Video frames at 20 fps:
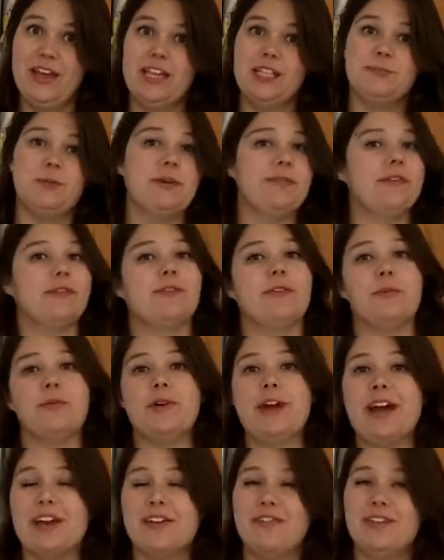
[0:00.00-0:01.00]
It's perfect for
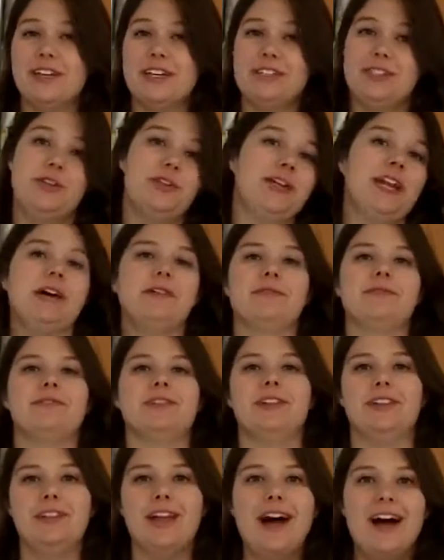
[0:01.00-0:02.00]
breakfast, you can have it
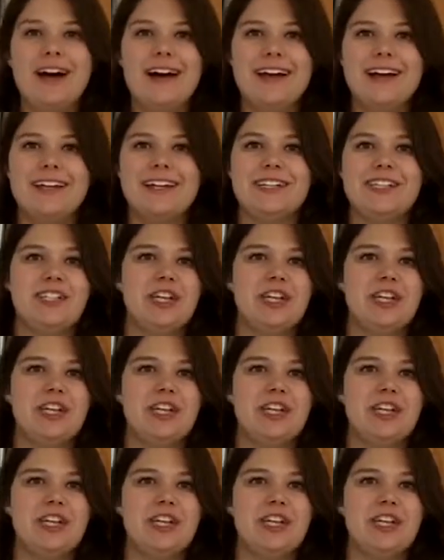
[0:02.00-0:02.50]
for lunch,